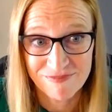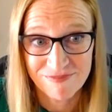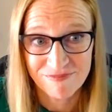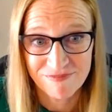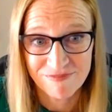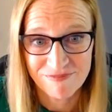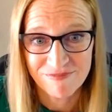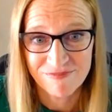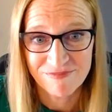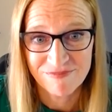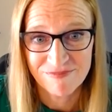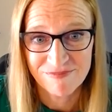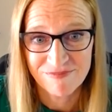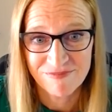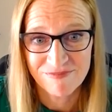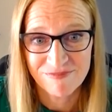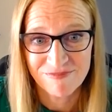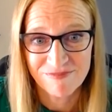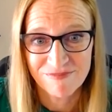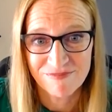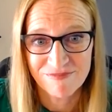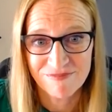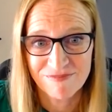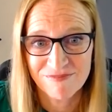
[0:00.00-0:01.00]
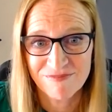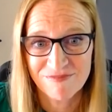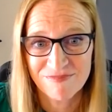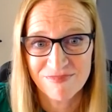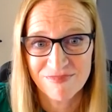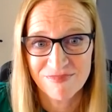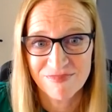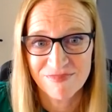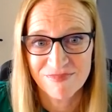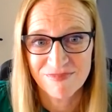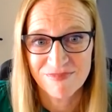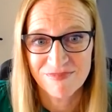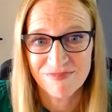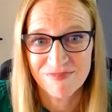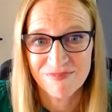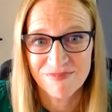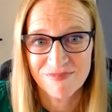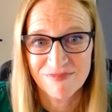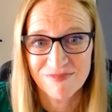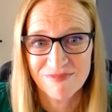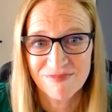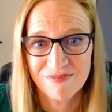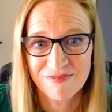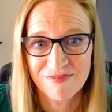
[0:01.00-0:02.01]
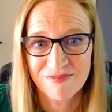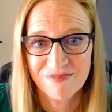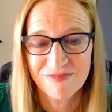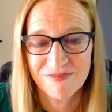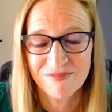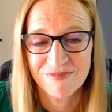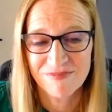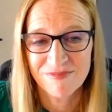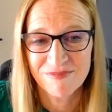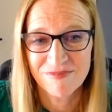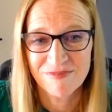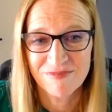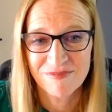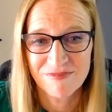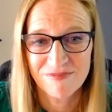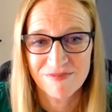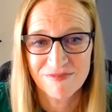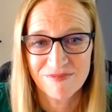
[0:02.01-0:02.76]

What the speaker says: This person isn't speaking.